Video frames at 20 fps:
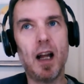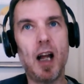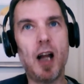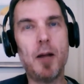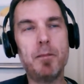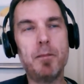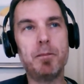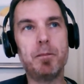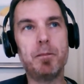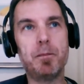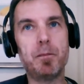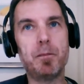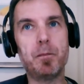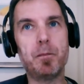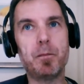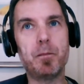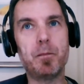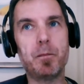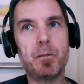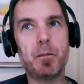
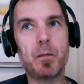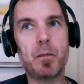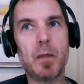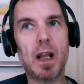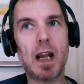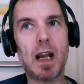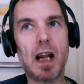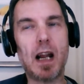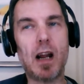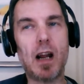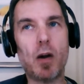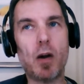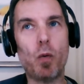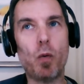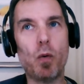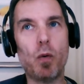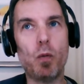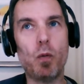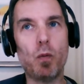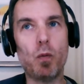
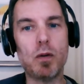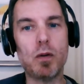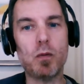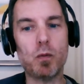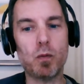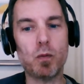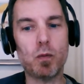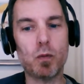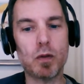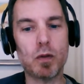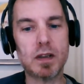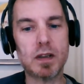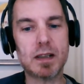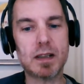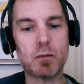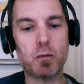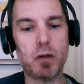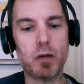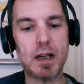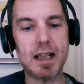
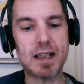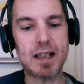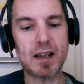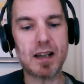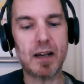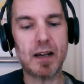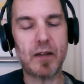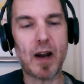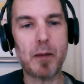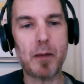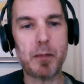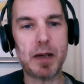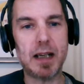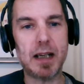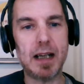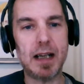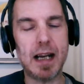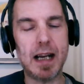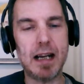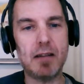What is kind of
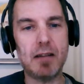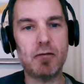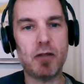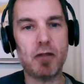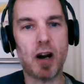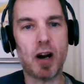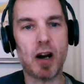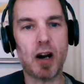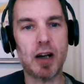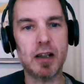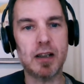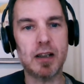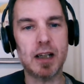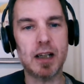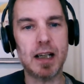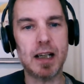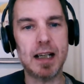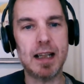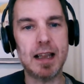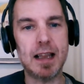happening in
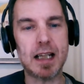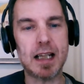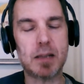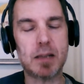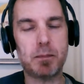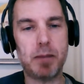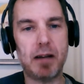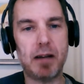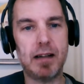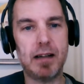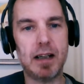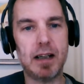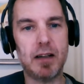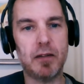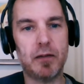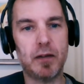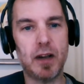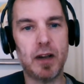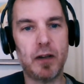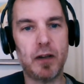Iran in this period
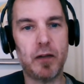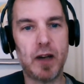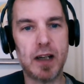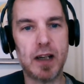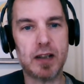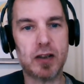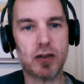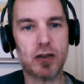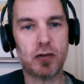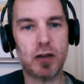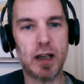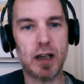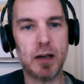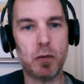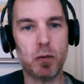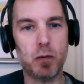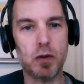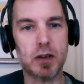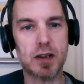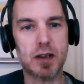of history?
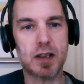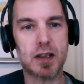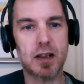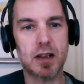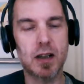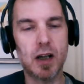What's